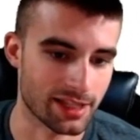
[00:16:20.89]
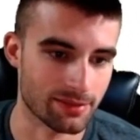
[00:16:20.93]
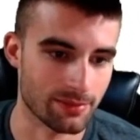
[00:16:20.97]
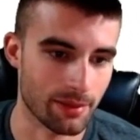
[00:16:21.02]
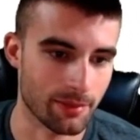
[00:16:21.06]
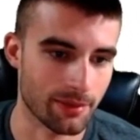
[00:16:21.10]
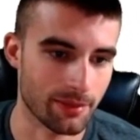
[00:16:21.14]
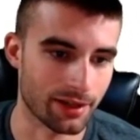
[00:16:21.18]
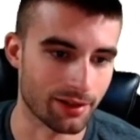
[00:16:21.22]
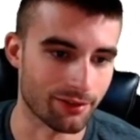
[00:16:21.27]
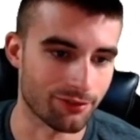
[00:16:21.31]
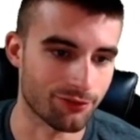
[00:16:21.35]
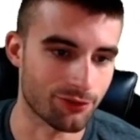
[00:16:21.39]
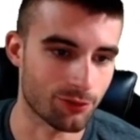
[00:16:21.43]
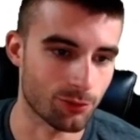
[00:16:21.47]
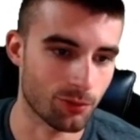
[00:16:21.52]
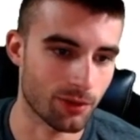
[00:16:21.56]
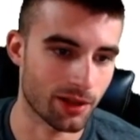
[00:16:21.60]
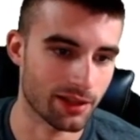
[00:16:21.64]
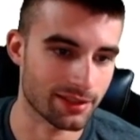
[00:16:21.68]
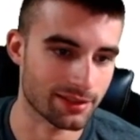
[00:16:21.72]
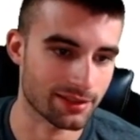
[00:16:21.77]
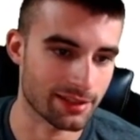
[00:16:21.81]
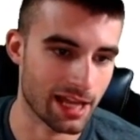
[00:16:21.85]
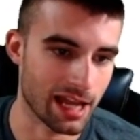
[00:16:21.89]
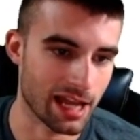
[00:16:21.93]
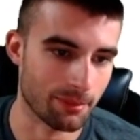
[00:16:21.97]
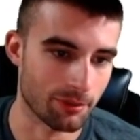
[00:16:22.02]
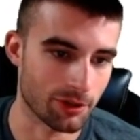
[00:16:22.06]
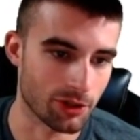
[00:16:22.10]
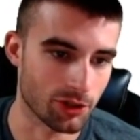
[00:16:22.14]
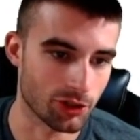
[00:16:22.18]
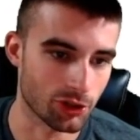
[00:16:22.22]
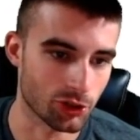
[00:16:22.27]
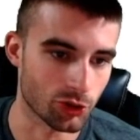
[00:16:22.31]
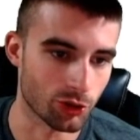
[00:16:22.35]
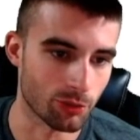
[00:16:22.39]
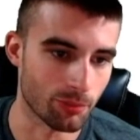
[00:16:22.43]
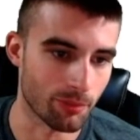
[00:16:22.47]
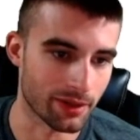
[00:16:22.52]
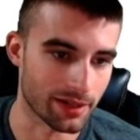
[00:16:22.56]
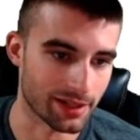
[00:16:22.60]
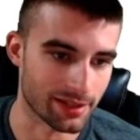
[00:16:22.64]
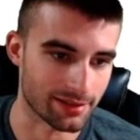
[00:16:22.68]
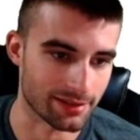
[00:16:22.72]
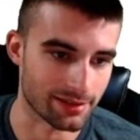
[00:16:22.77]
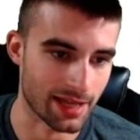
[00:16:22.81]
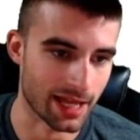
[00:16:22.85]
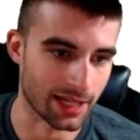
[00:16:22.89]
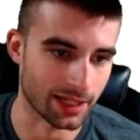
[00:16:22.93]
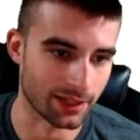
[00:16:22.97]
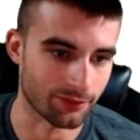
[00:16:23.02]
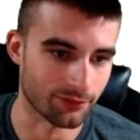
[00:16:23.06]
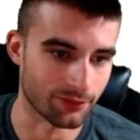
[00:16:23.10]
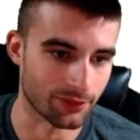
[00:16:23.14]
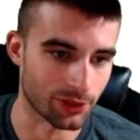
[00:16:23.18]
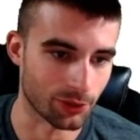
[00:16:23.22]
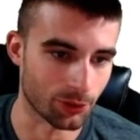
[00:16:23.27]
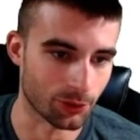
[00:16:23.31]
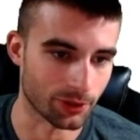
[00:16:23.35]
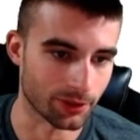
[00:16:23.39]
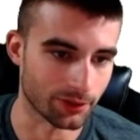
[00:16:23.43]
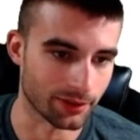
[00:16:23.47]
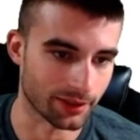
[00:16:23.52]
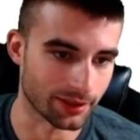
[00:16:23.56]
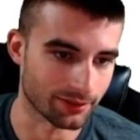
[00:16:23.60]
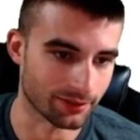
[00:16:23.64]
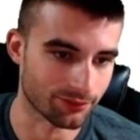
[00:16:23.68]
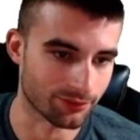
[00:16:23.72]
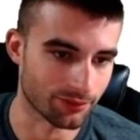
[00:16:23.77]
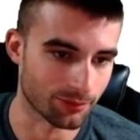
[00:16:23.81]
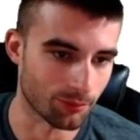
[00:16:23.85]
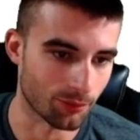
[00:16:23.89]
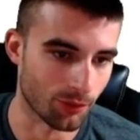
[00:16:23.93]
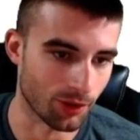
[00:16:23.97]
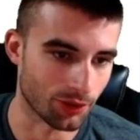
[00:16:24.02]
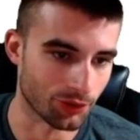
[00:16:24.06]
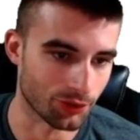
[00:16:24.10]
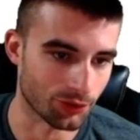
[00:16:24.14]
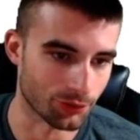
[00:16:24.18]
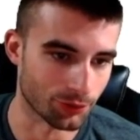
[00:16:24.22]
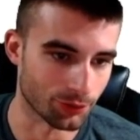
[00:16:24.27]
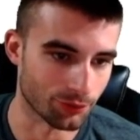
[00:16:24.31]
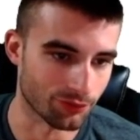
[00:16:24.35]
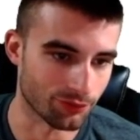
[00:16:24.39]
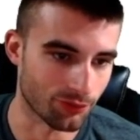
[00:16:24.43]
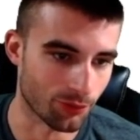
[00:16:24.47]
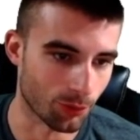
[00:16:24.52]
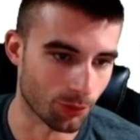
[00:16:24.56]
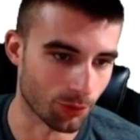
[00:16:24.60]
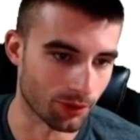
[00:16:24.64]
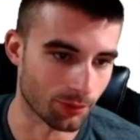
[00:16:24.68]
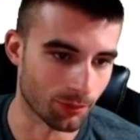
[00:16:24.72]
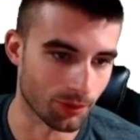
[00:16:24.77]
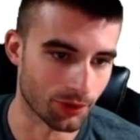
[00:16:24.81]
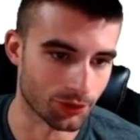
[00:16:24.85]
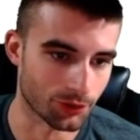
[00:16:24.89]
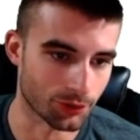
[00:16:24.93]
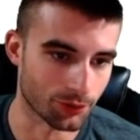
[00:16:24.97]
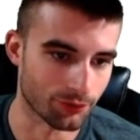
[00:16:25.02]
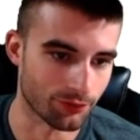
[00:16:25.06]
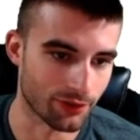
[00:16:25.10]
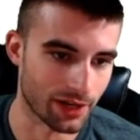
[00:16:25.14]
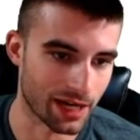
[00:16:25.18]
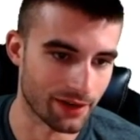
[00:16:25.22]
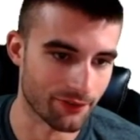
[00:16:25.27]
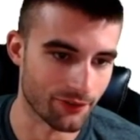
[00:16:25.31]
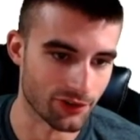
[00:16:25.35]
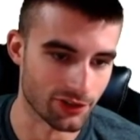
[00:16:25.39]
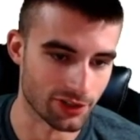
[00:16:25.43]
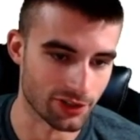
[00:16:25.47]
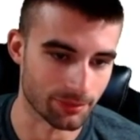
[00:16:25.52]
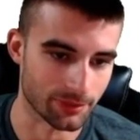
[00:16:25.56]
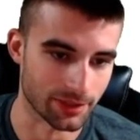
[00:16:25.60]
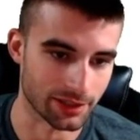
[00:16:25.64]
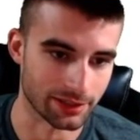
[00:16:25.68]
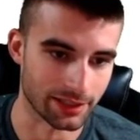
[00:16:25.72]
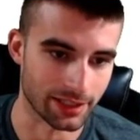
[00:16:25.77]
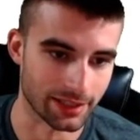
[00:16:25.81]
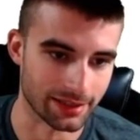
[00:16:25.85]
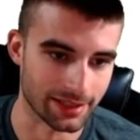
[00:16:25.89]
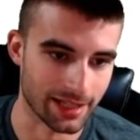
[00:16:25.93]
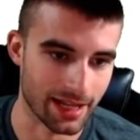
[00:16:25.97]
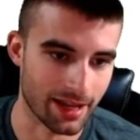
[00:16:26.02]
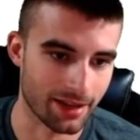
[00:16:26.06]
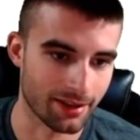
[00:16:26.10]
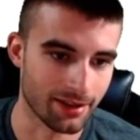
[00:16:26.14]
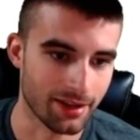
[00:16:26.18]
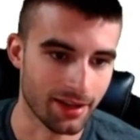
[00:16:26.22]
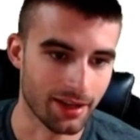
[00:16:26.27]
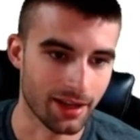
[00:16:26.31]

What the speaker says: Maybe not a full-on stack, but you could do a mini stack of the order, like from 1 through 4 or 1 through 5 or something like that.